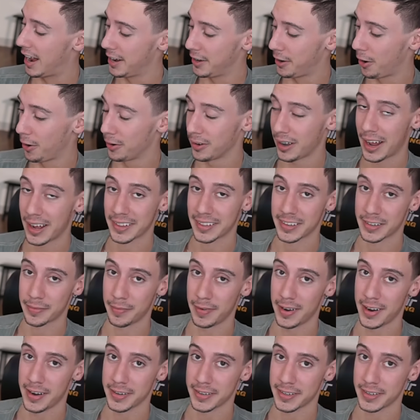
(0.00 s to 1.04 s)
don't like this
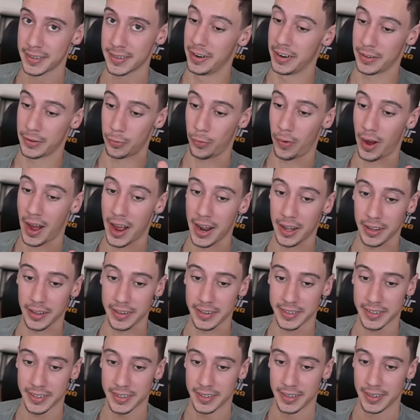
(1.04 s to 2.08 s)
mouse, but it's
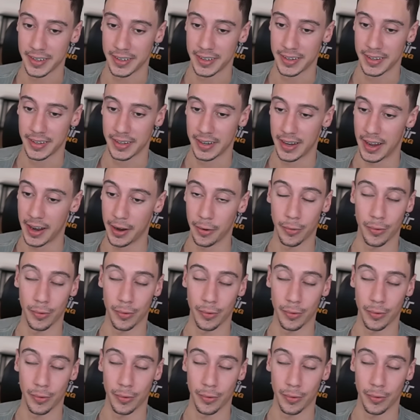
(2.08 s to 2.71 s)
wireless and it